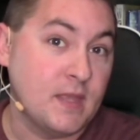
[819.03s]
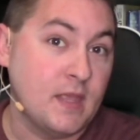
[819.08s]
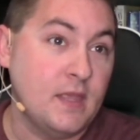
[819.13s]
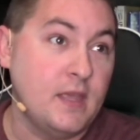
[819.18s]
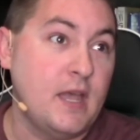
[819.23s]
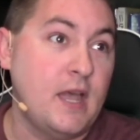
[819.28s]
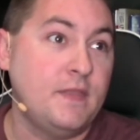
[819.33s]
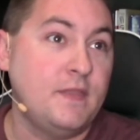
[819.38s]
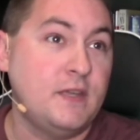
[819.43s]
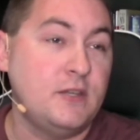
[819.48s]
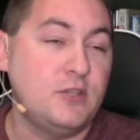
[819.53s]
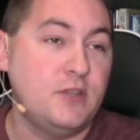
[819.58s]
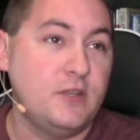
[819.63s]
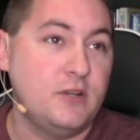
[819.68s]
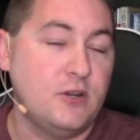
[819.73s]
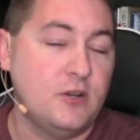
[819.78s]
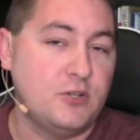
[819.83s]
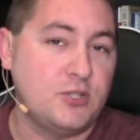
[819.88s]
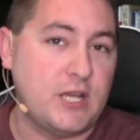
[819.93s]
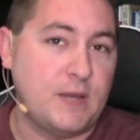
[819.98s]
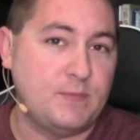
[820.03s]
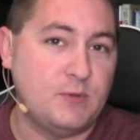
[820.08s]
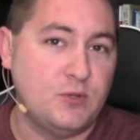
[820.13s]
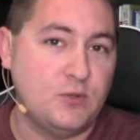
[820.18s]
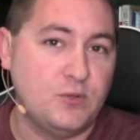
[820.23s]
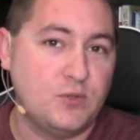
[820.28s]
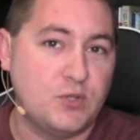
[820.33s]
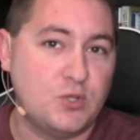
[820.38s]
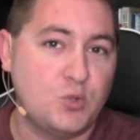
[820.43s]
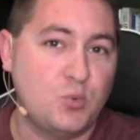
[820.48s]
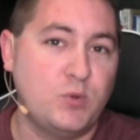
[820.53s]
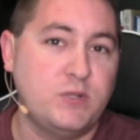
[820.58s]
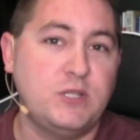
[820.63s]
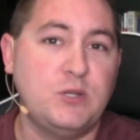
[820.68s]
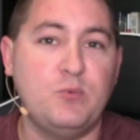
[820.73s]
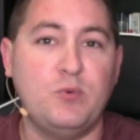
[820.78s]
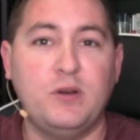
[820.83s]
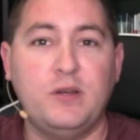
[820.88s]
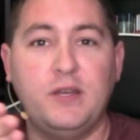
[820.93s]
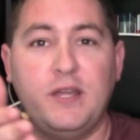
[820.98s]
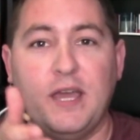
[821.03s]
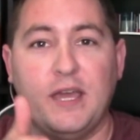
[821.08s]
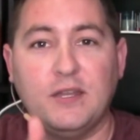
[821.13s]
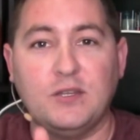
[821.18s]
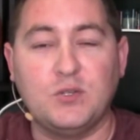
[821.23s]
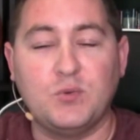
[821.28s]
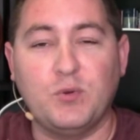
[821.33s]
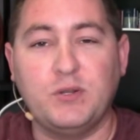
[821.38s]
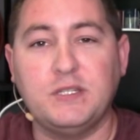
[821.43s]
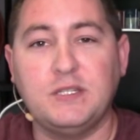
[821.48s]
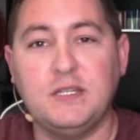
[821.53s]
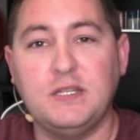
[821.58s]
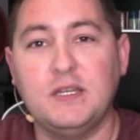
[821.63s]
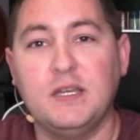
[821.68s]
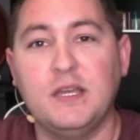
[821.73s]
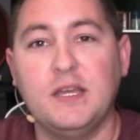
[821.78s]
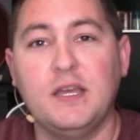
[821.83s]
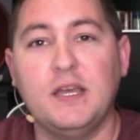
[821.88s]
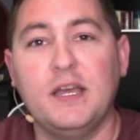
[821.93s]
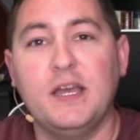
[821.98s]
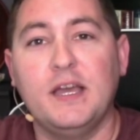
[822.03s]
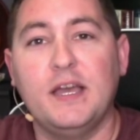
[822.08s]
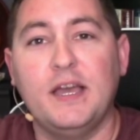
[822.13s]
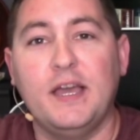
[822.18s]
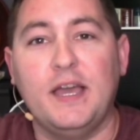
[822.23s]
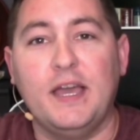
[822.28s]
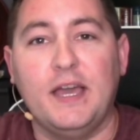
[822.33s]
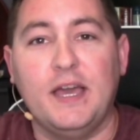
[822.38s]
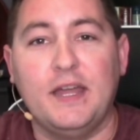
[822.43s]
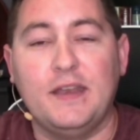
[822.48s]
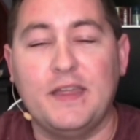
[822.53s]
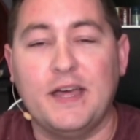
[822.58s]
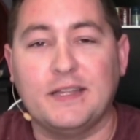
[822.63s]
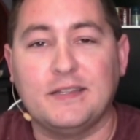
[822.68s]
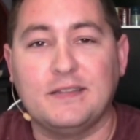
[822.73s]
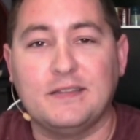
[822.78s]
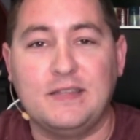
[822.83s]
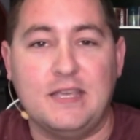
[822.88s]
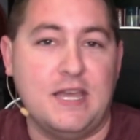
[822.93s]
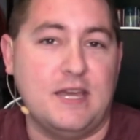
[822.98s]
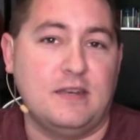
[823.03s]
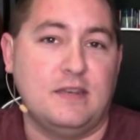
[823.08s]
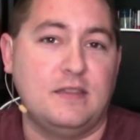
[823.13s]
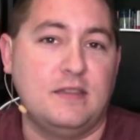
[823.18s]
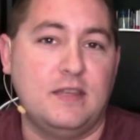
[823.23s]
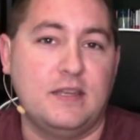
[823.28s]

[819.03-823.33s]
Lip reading: And then there are chapters 21 and 20, and that's the end.